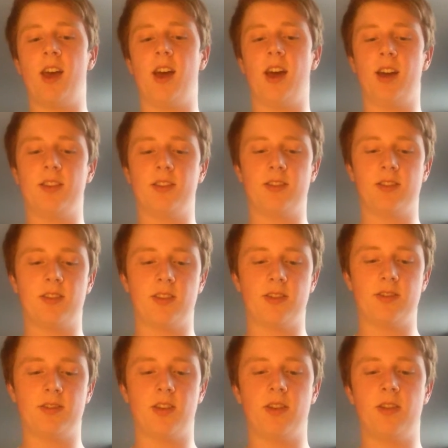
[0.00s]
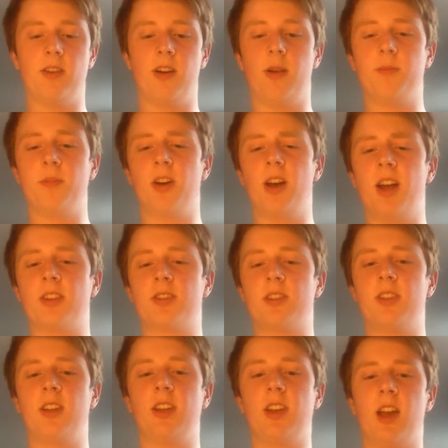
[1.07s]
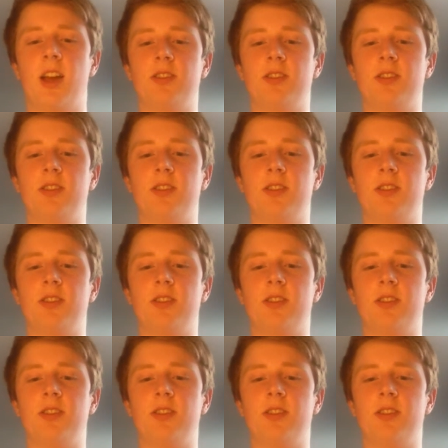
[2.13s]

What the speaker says: And so I'm not actually,